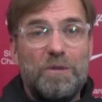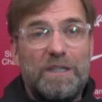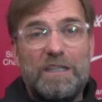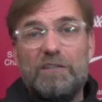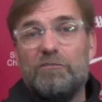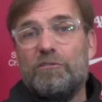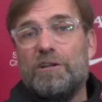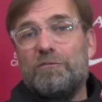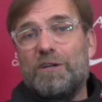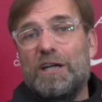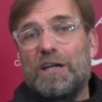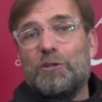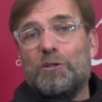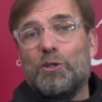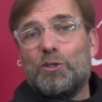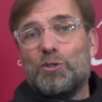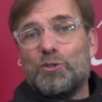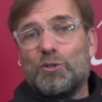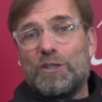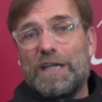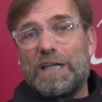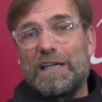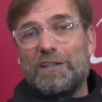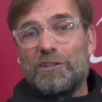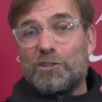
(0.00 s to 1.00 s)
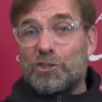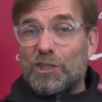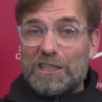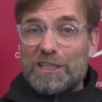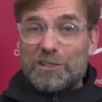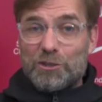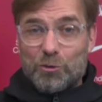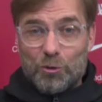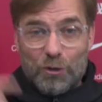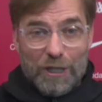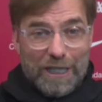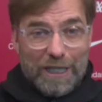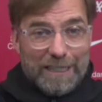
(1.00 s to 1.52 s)
even when we are not together, just
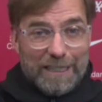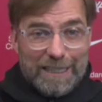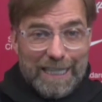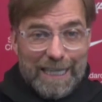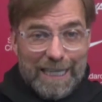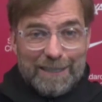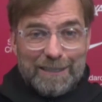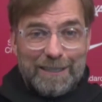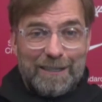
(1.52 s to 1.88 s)
create that